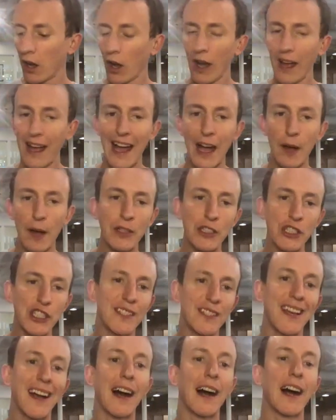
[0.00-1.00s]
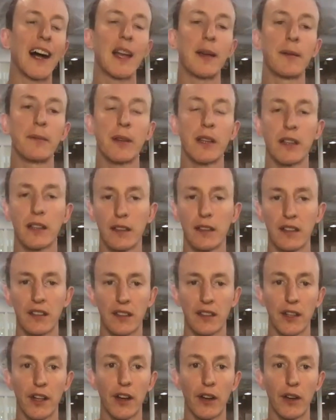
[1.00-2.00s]
how much time,
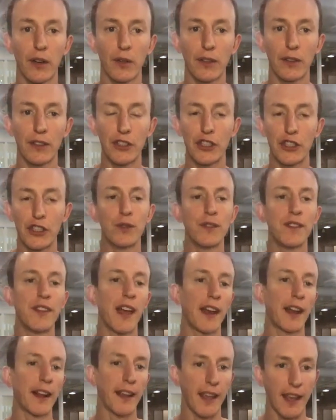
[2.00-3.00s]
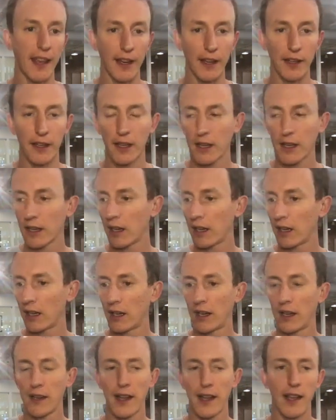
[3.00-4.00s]
do you dedicate
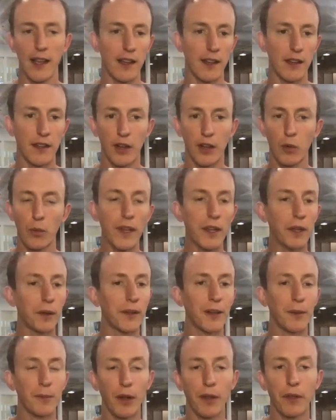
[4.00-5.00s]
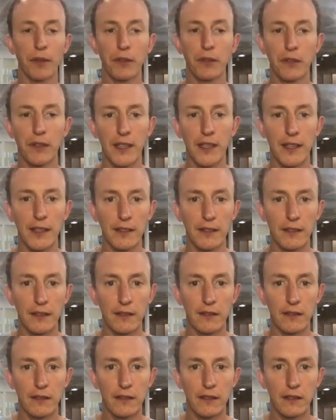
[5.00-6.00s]
on a, weekly or monthly
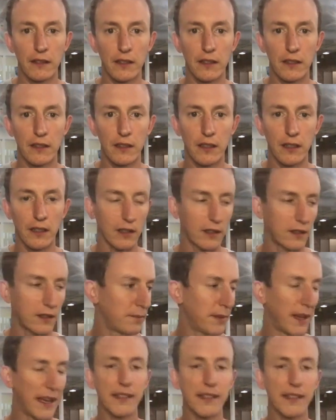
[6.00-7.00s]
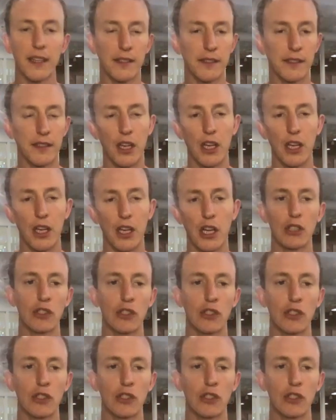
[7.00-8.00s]
basis
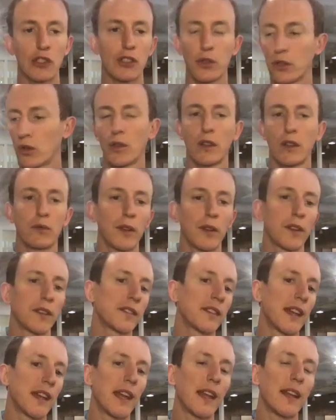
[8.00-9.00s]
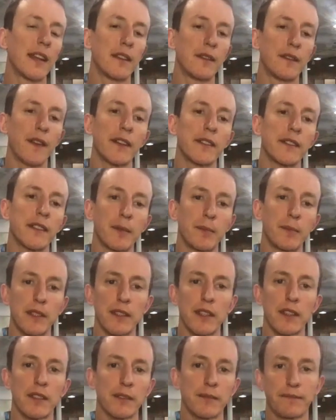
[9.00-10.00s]
to your real estate investing
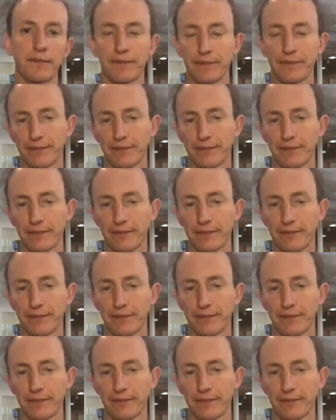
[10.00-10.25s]
business?